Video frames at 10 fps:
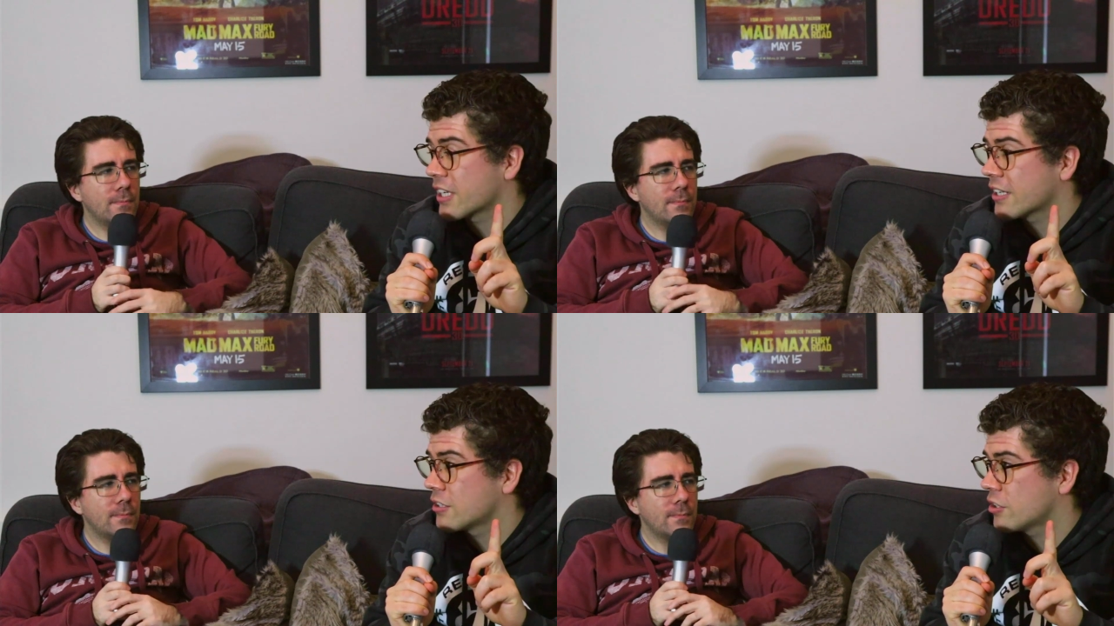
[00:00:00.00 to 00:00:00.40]

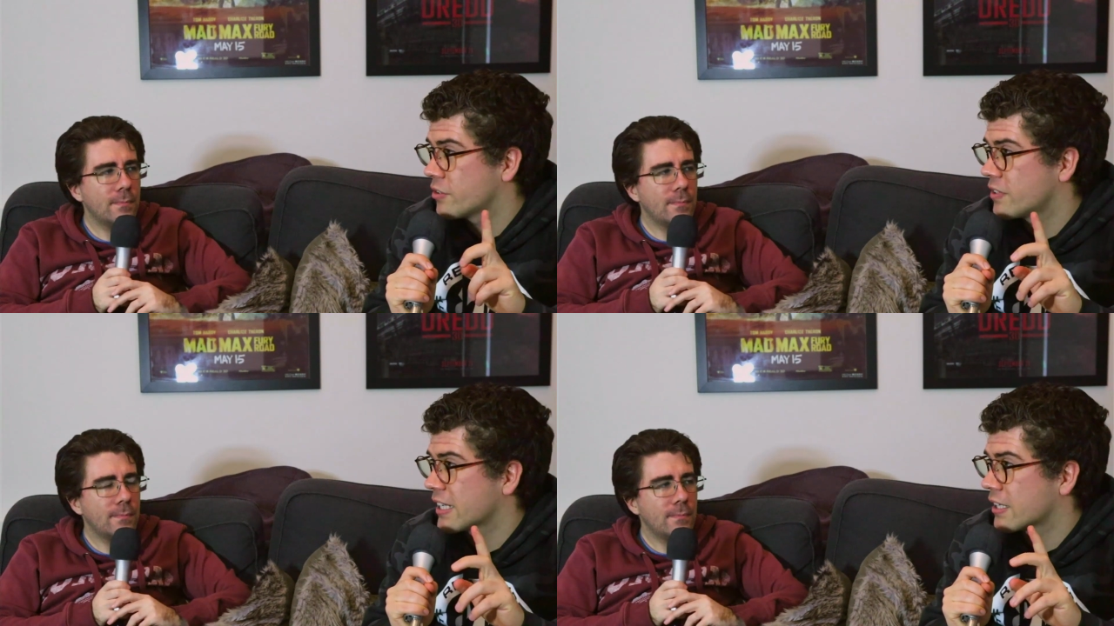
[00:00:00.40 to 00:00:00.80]
Speaker 1: a lot of
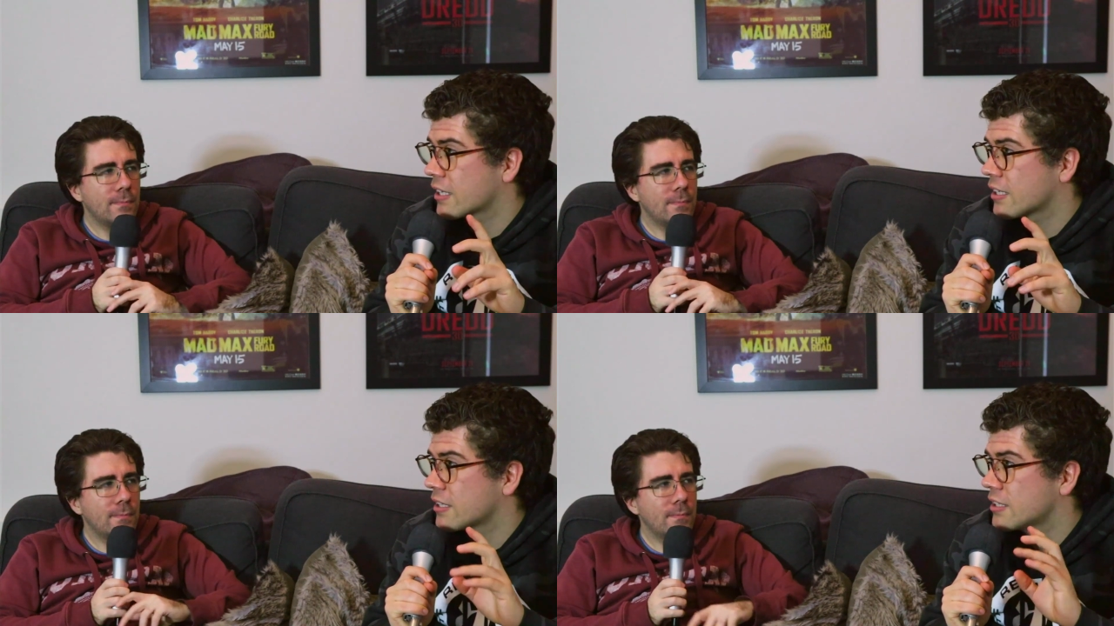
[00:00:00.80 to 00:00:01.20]
like
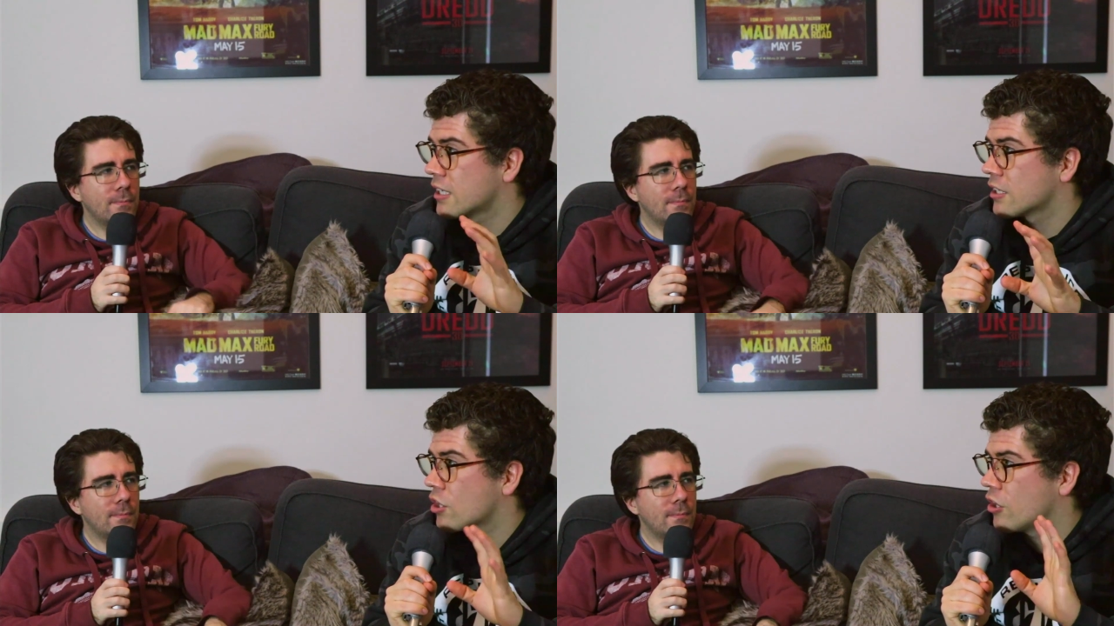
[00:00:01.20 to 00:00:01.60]

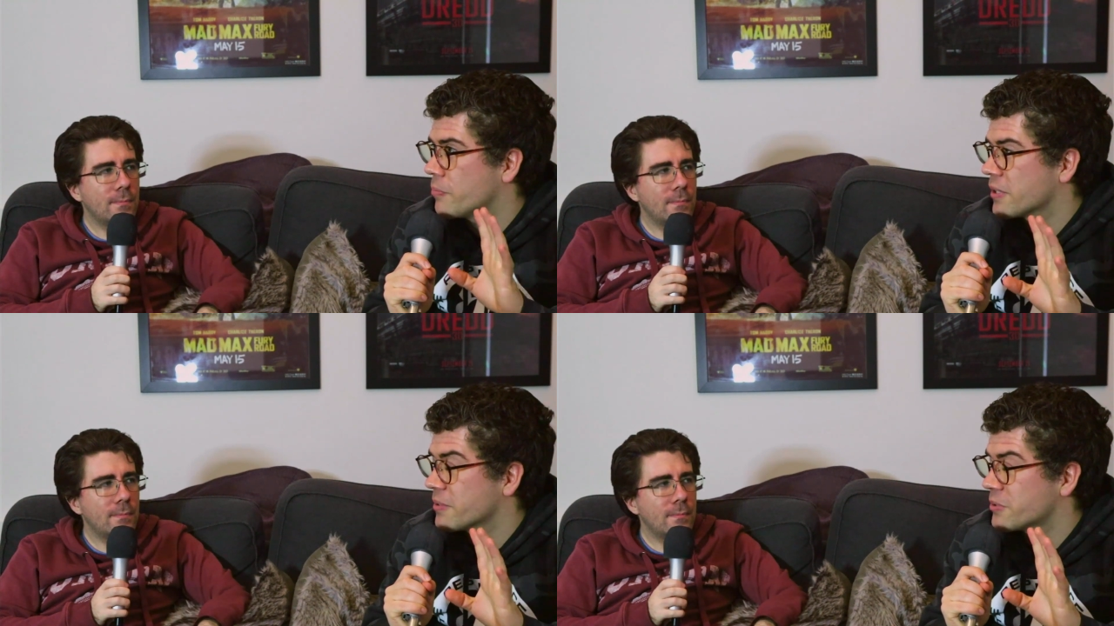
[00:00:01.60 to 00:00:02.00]
young hot
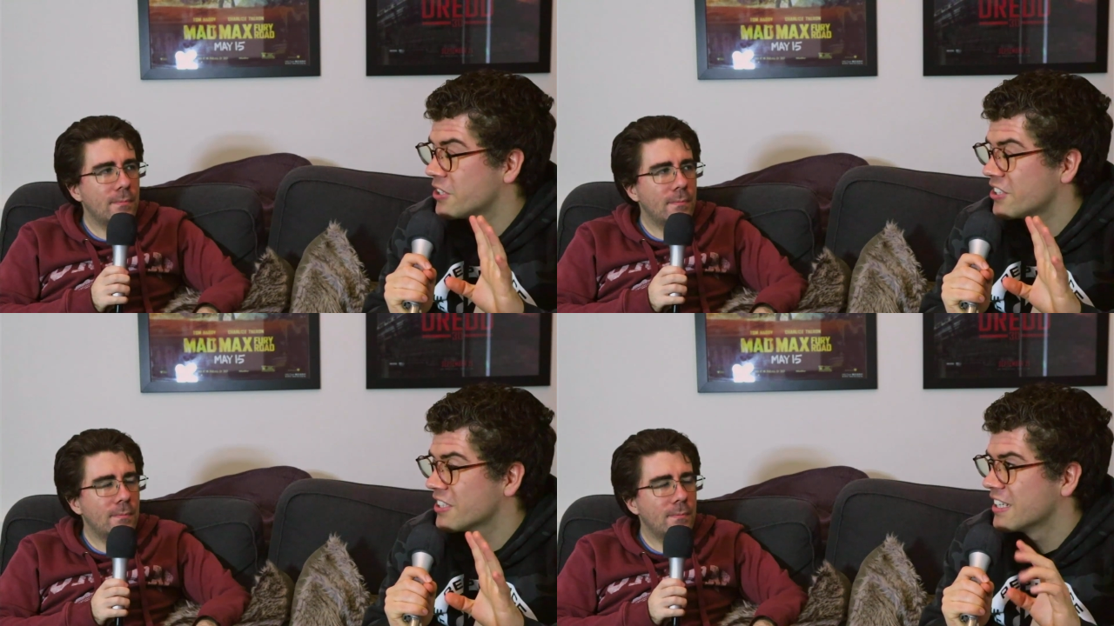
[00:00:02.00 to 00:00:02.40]
people on.